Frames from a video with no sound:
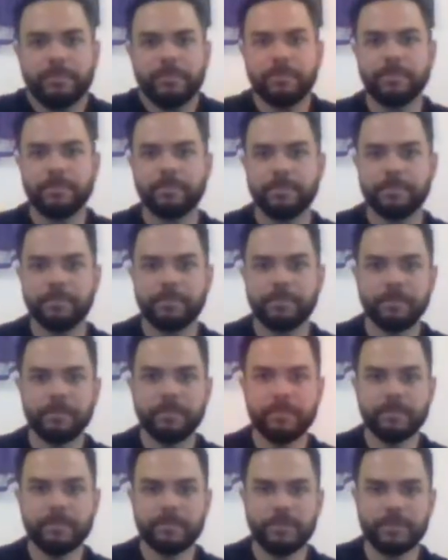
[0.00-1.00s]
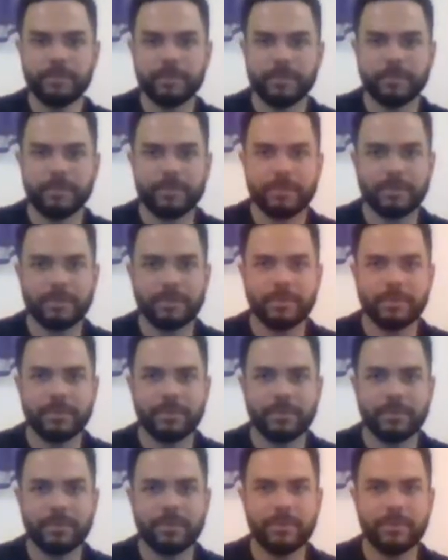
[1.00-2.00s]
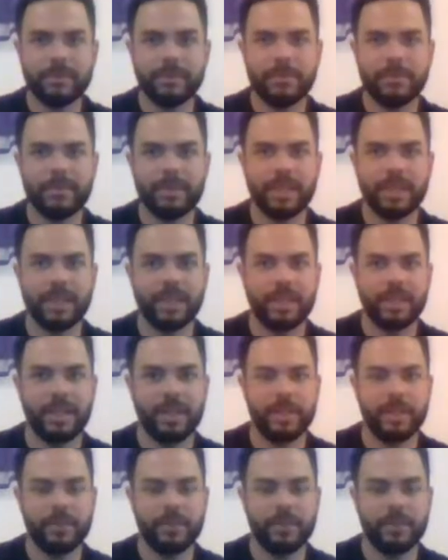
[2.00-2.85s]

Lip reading: (not speaking)